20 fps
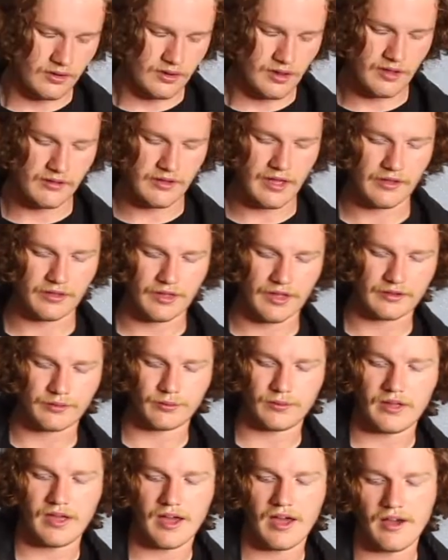And now that
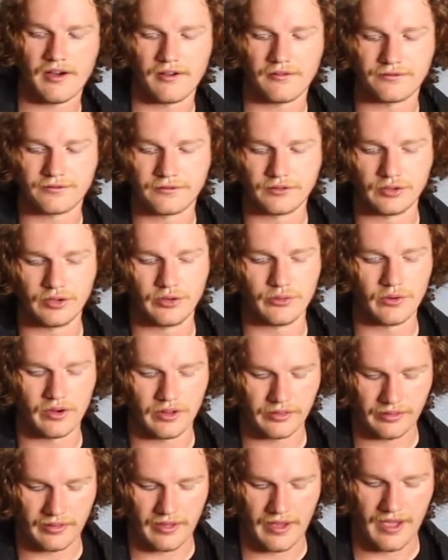we have glue
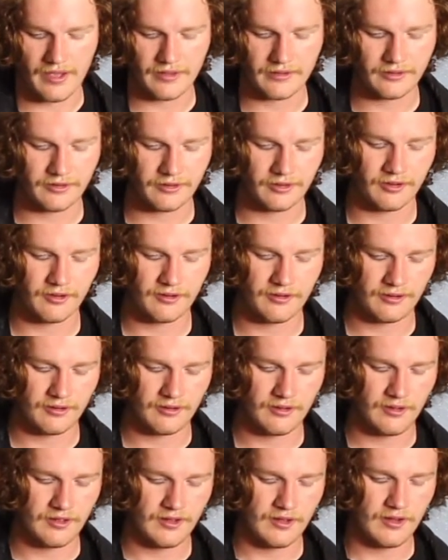on that,
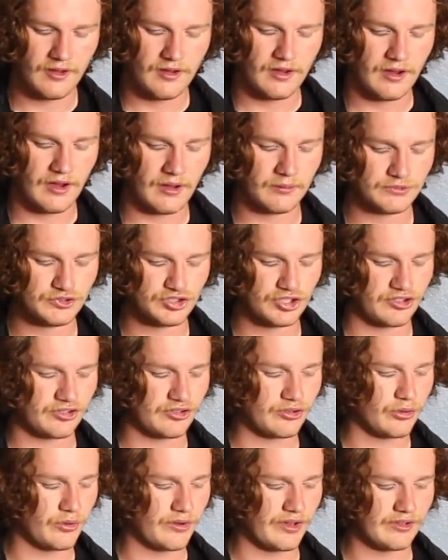I'm just
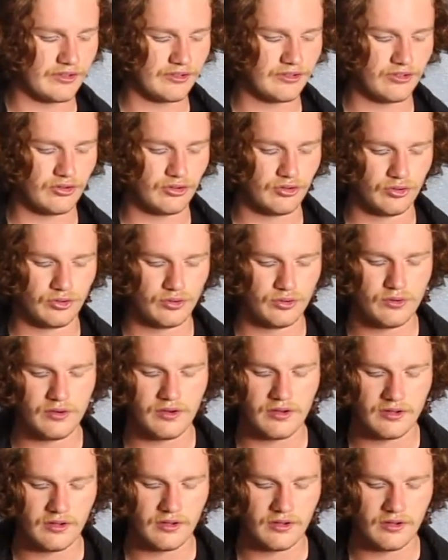going to